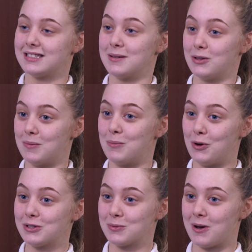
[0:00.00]
they look
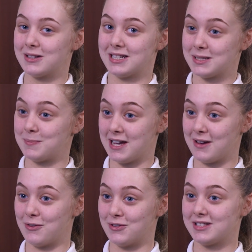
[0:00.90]
more towards
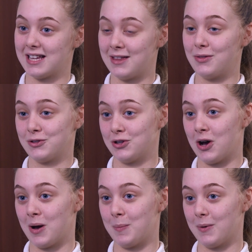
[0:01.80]
experience in the
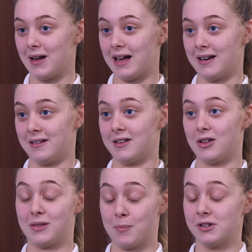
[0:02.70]
job, and
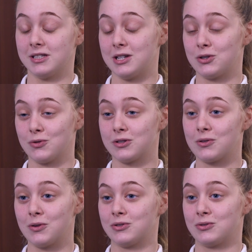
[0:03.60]
the Prince's
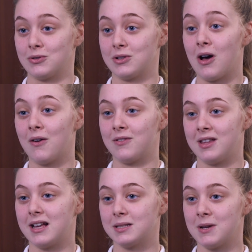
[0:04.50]
Trust course does offer
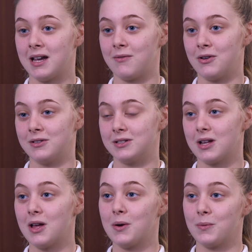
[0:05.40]
the
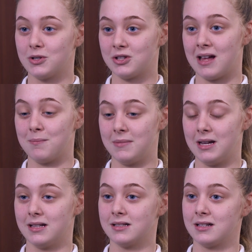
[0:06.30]
experience, which then
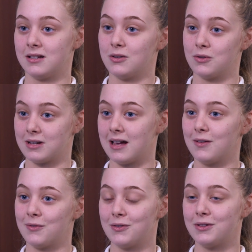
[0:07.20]
means that you could get
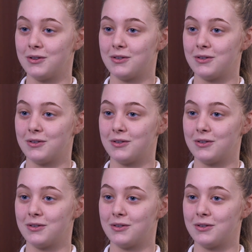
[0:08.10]
your foot in